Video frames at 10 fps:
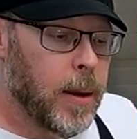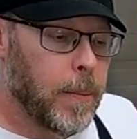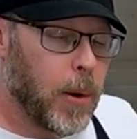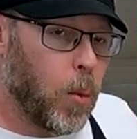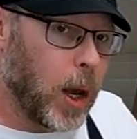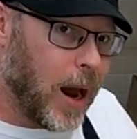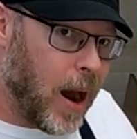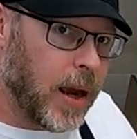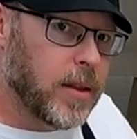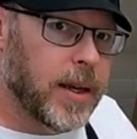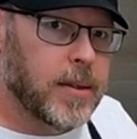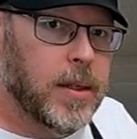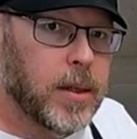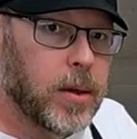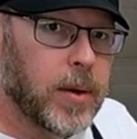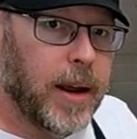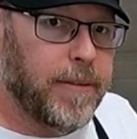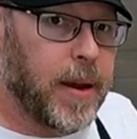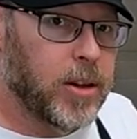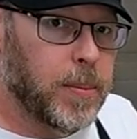But what I like to do, and I
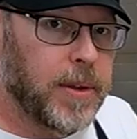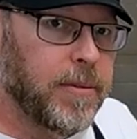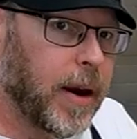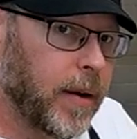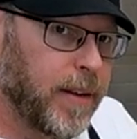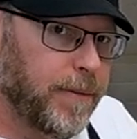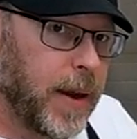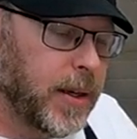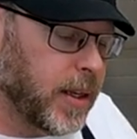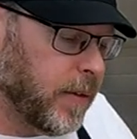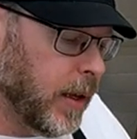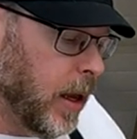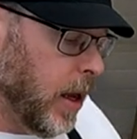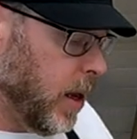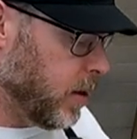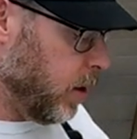found to be very effective, is